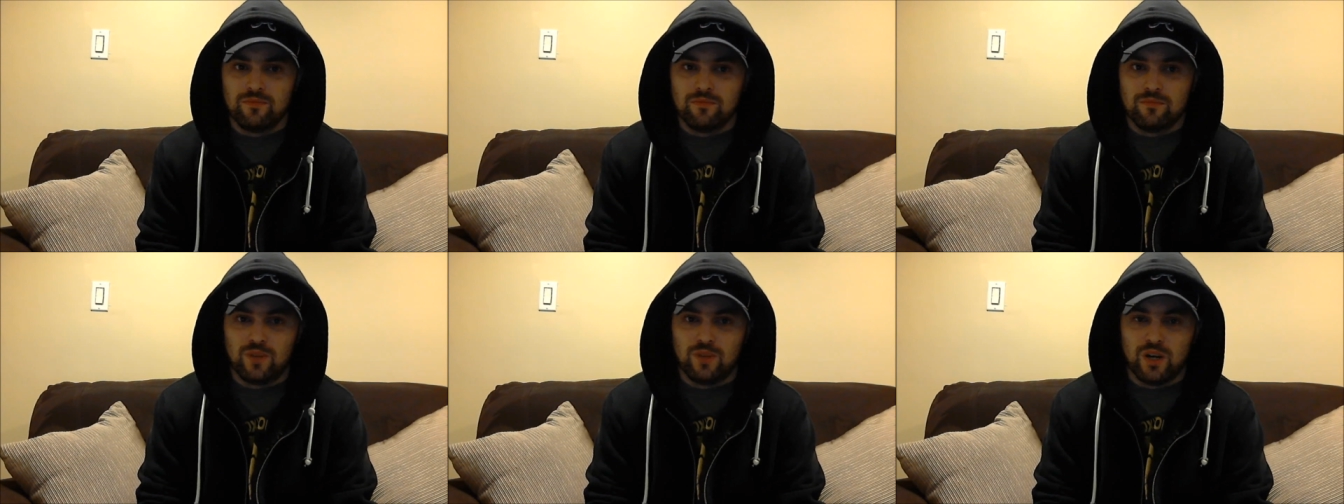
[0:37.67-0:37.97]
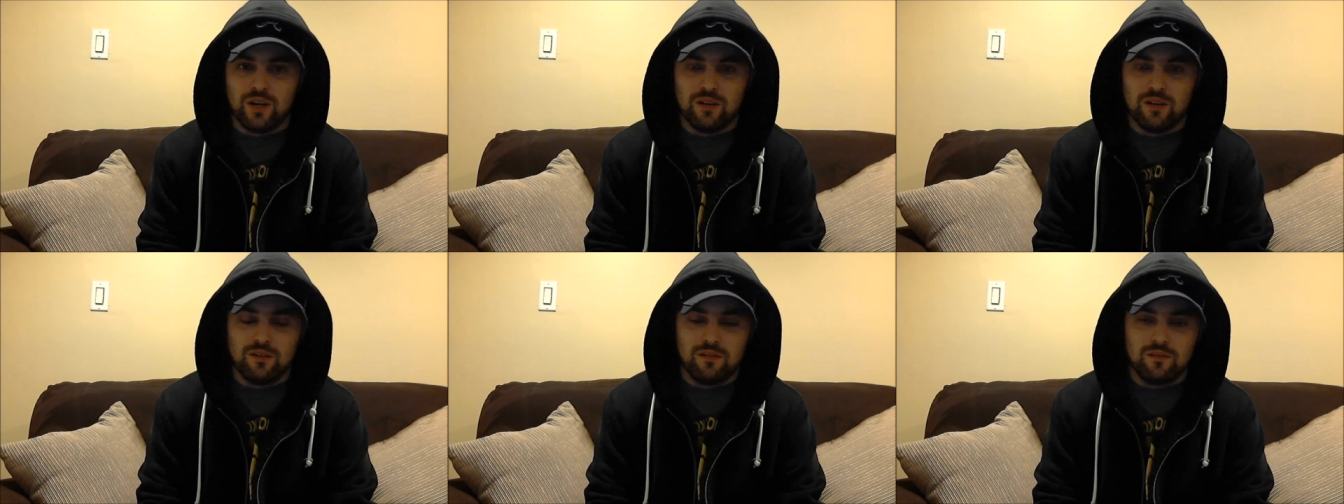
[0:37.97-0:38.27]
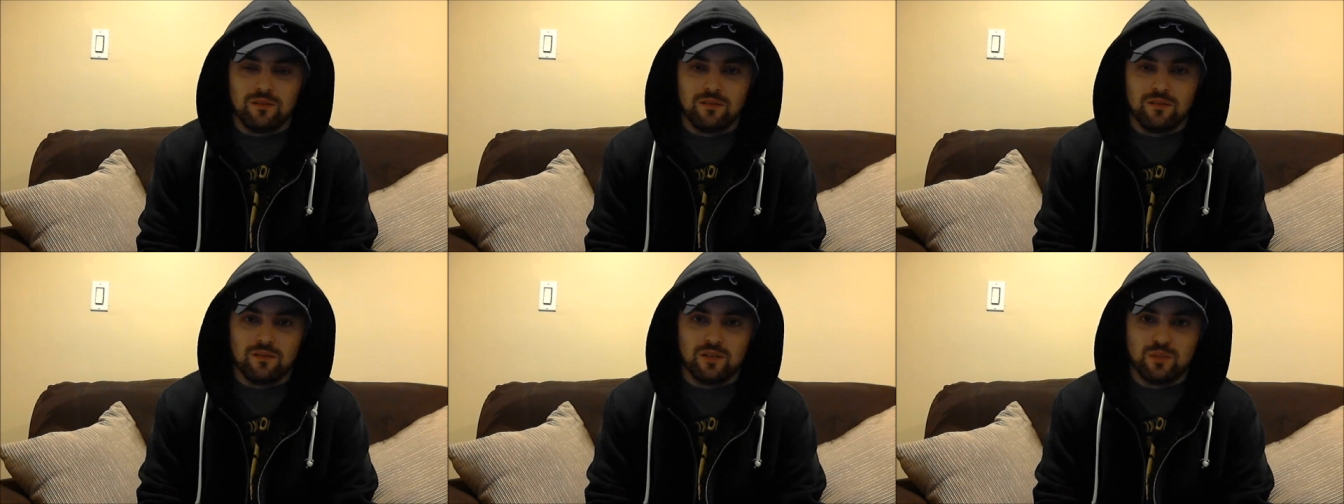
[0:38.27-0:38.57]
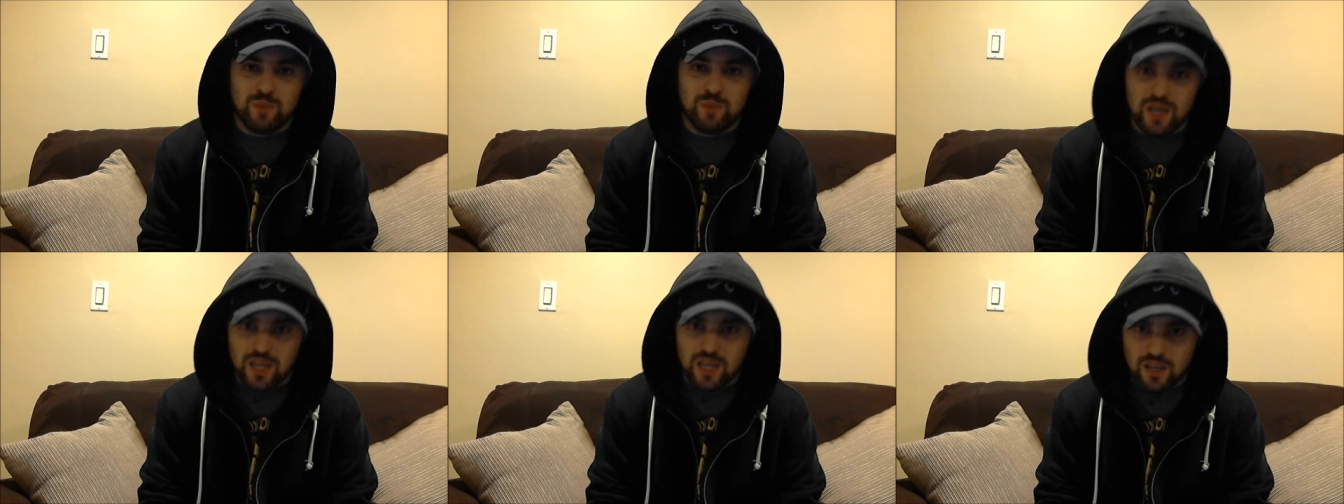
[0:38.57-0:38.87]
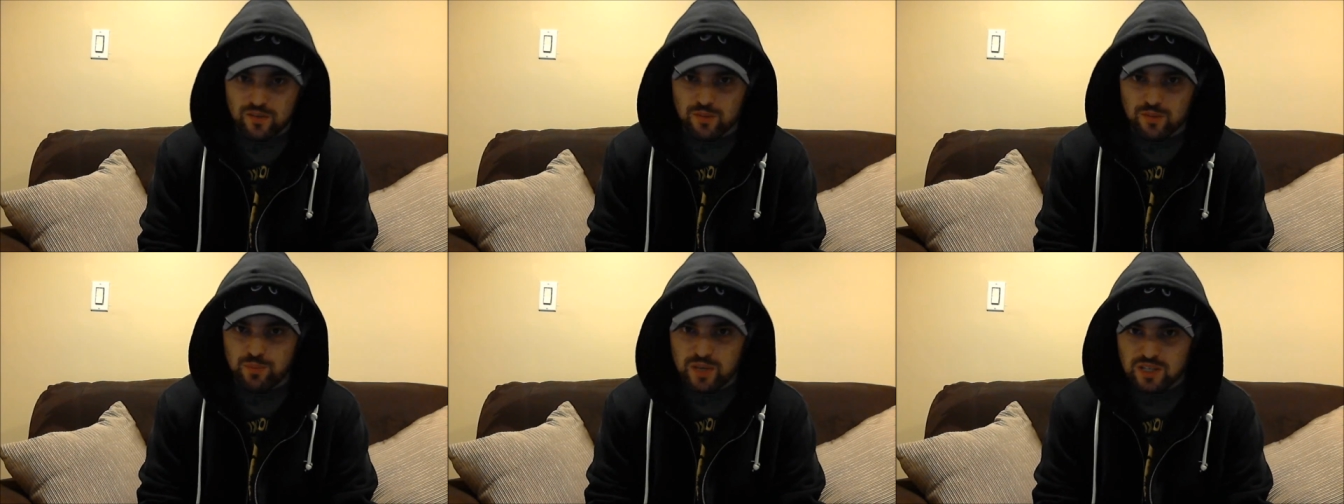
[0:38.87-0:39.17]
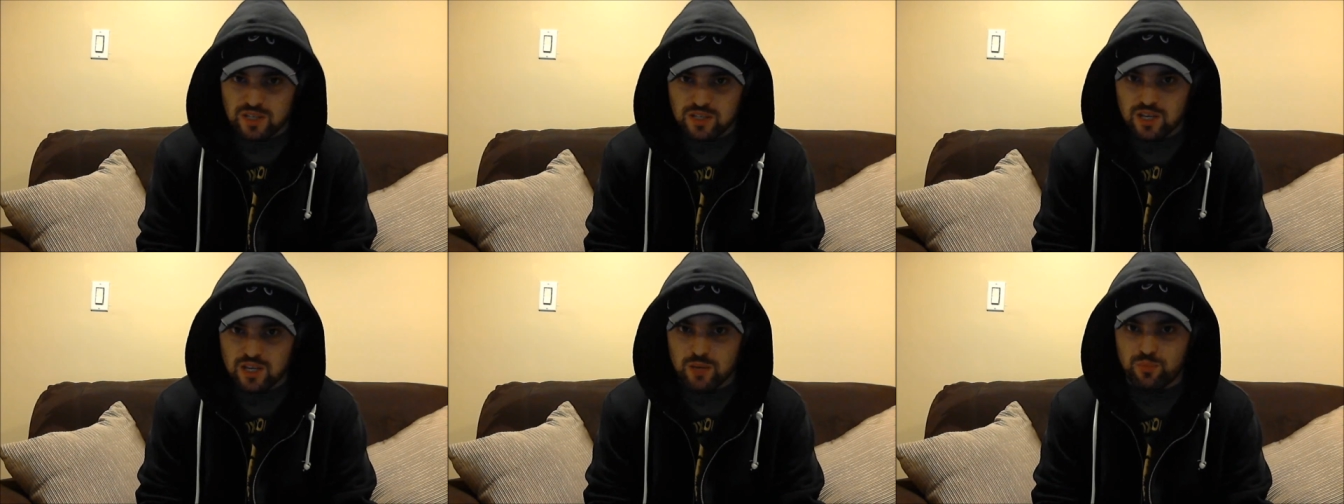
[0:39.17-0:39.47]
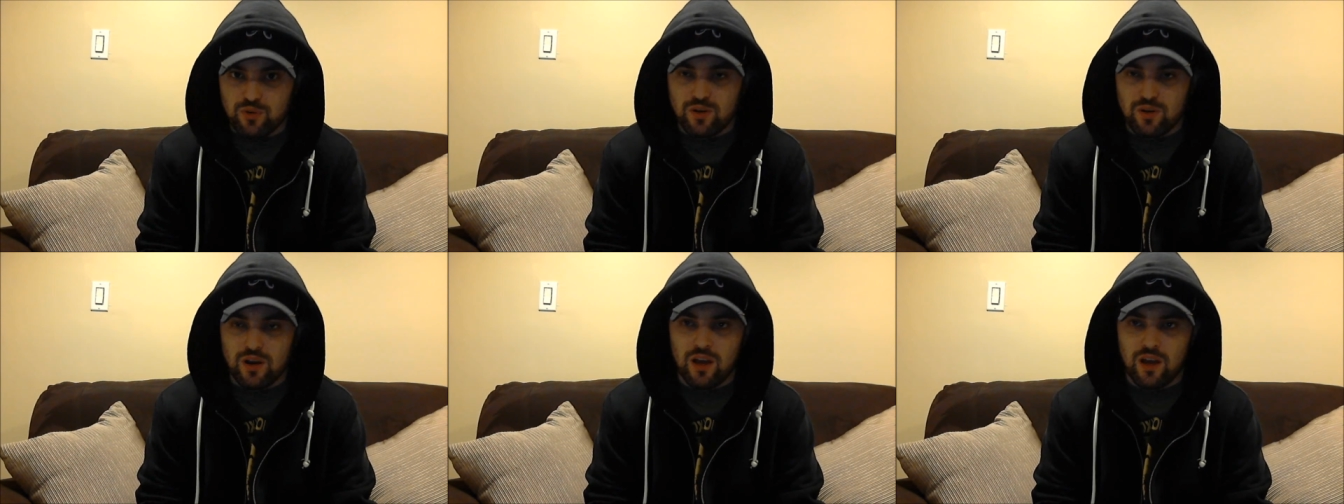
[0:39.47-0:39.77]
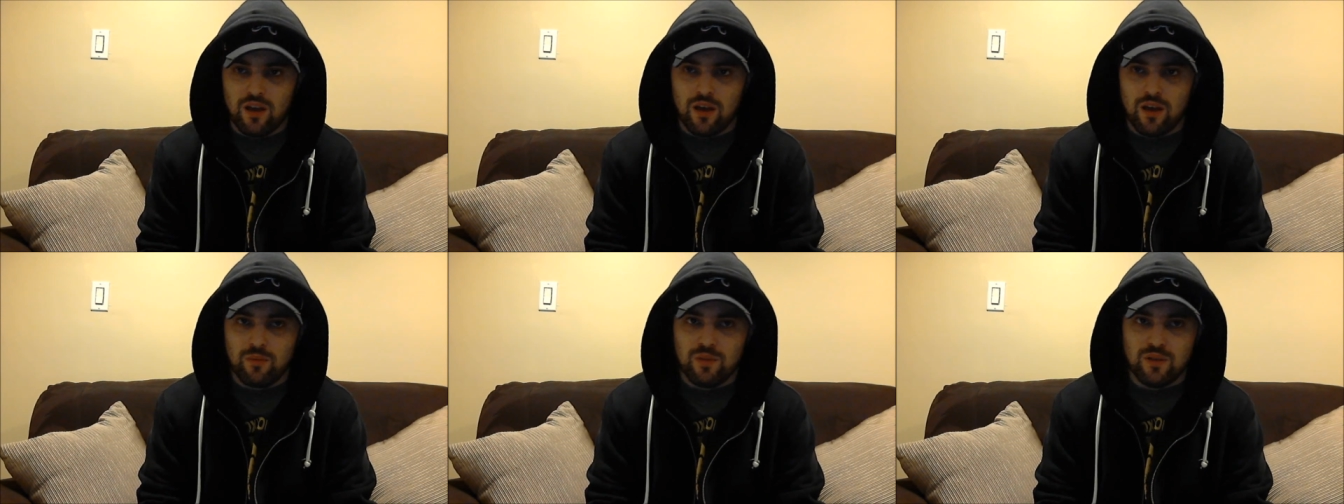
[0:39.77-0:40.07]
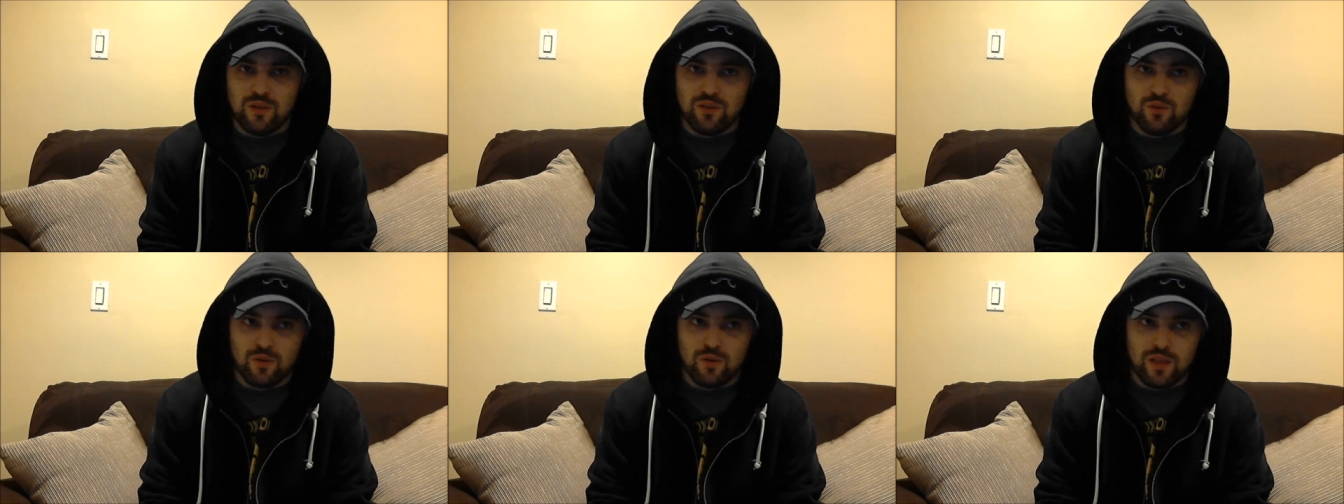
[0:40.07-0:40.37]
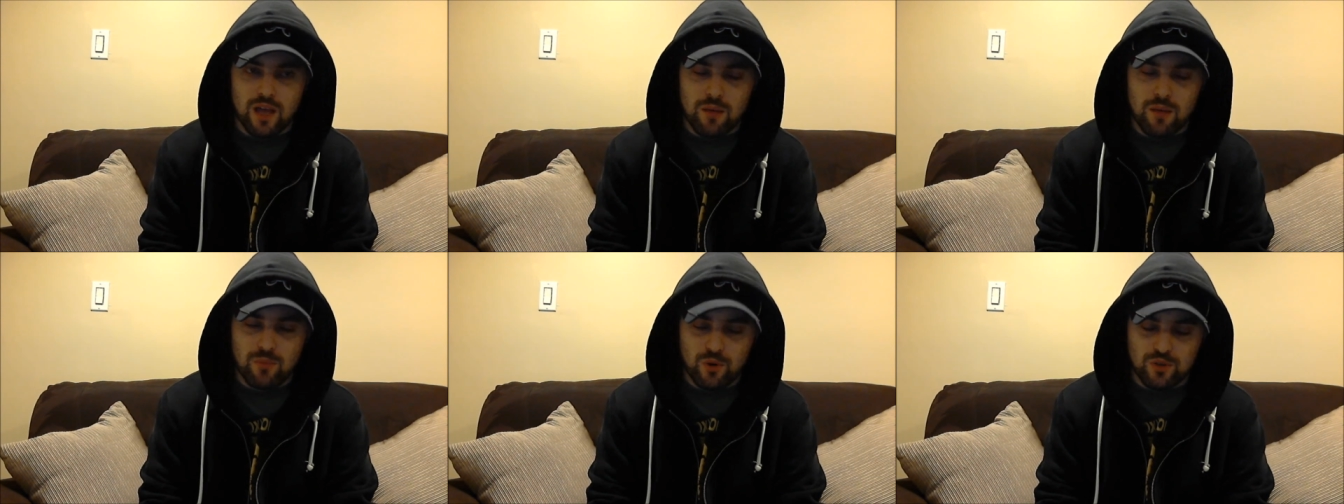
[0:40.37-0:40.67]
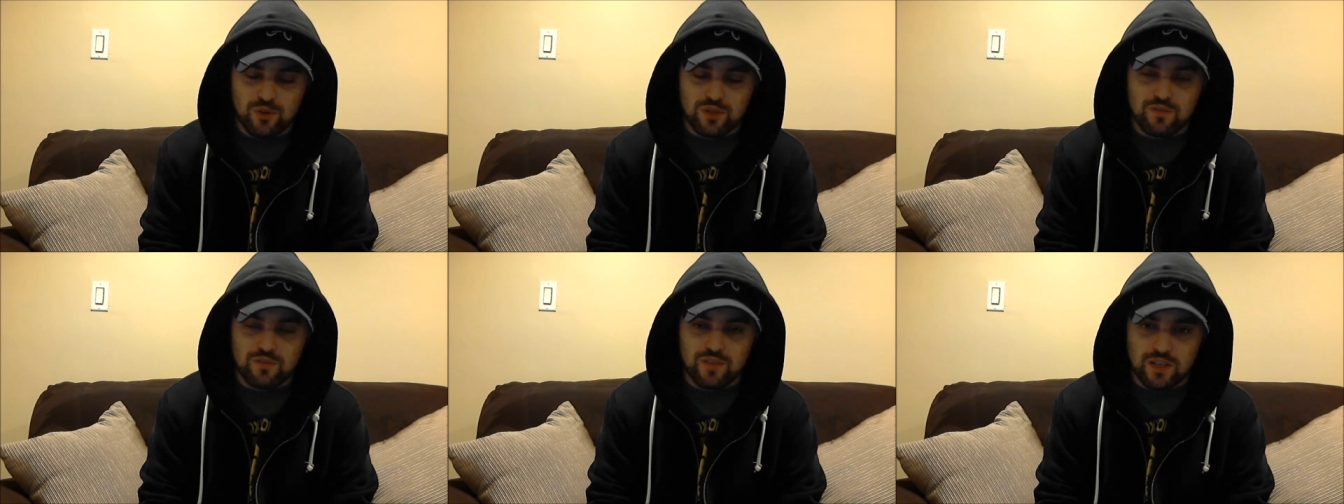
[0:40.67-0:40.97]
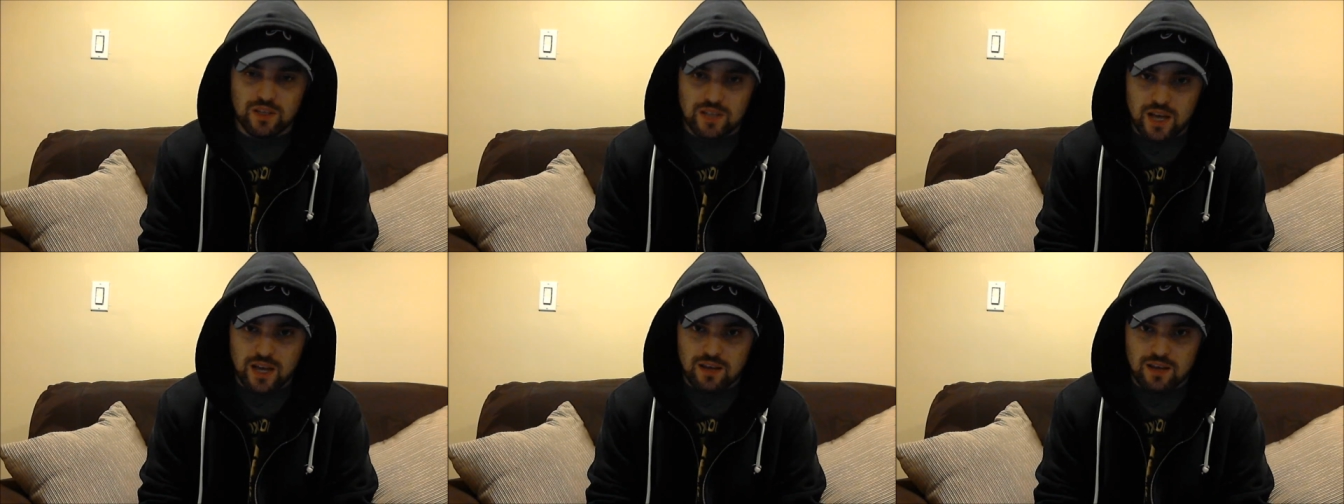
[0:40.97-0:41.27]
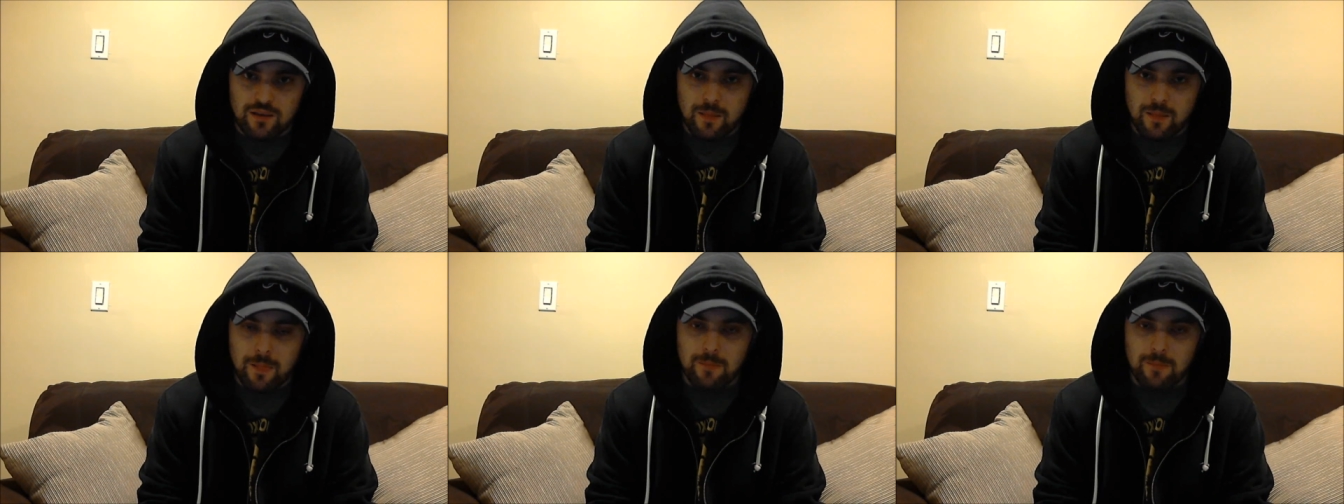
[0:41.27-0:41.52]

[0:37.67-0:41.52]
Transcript: But speaking of the Peacekeeper, I, I've been doing that most of the day.